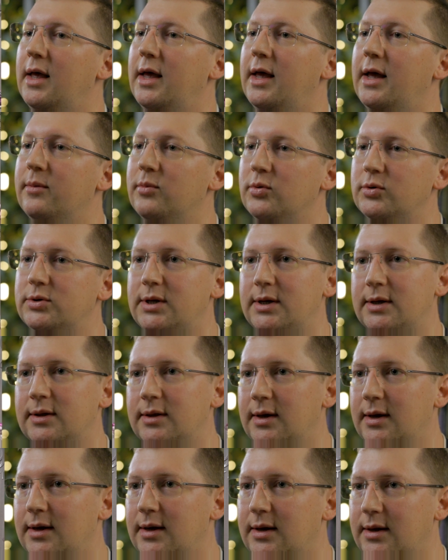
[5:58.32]
and
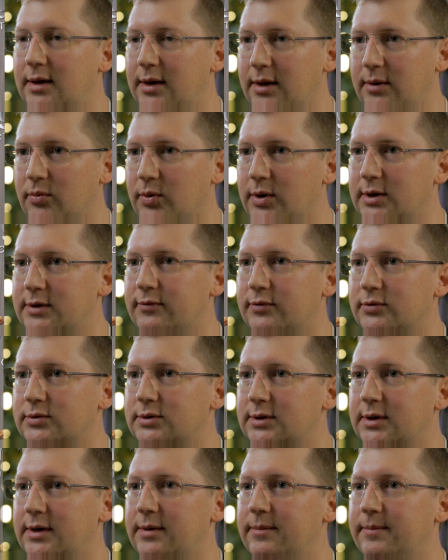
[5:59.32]
routinely get restful
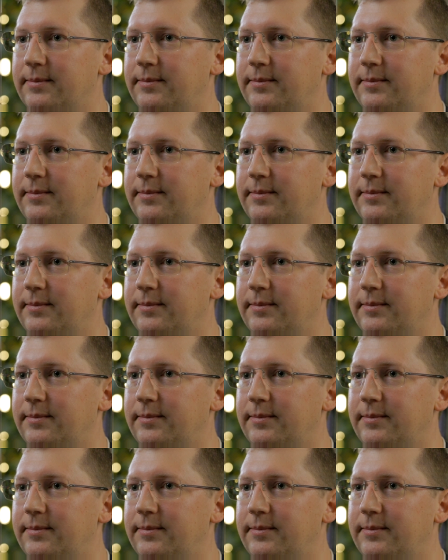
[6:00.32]
sleep.